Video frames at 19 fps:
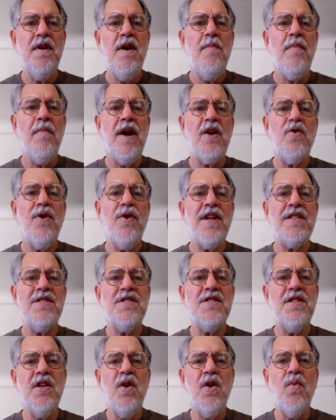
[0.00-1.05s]
My credit
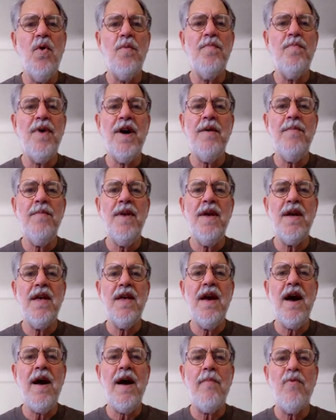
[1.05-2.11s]
still won't buy me a
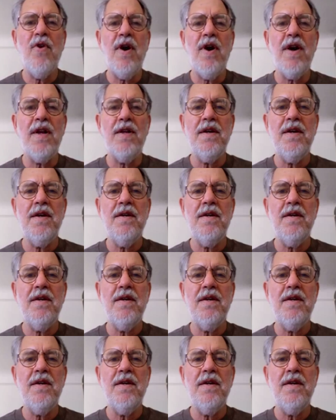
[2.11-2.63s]
cab ride.